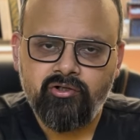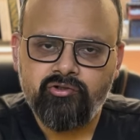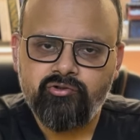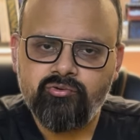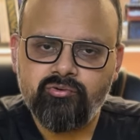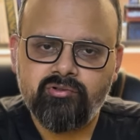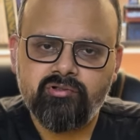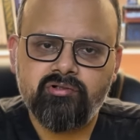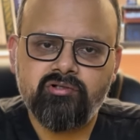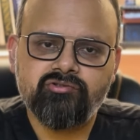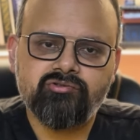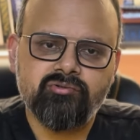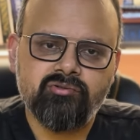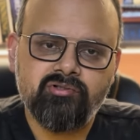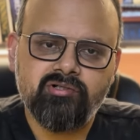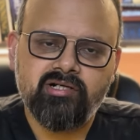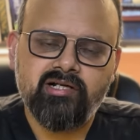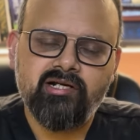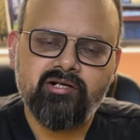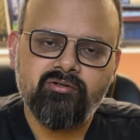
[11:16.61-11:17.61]
You can also
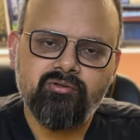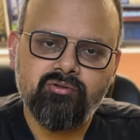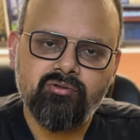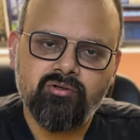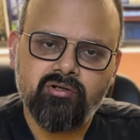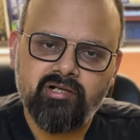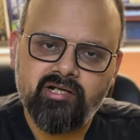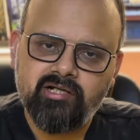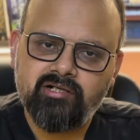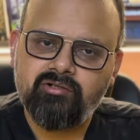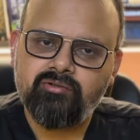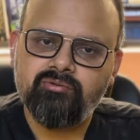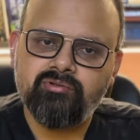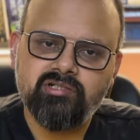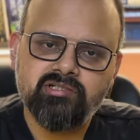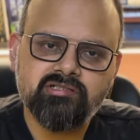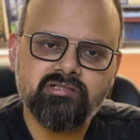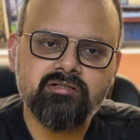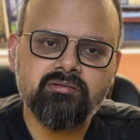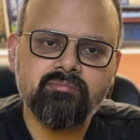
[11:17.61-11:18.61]
try to connect to
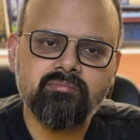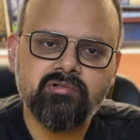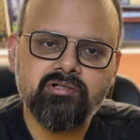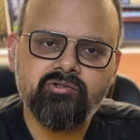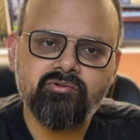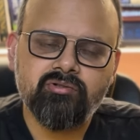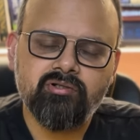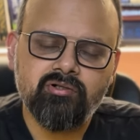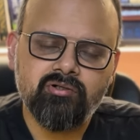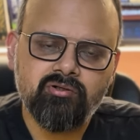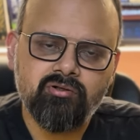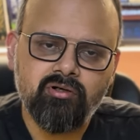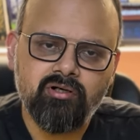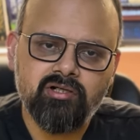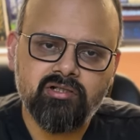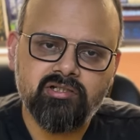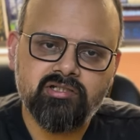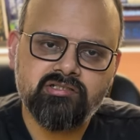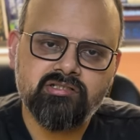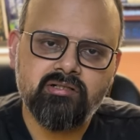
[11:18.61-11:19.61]
this number. You can
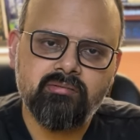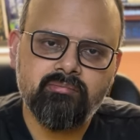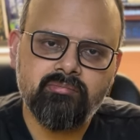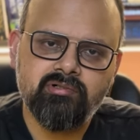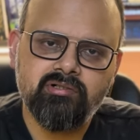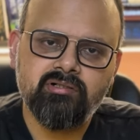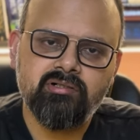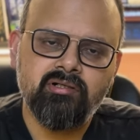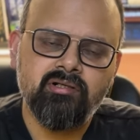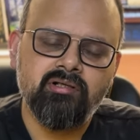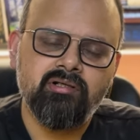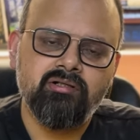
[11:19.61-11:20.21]
call this number.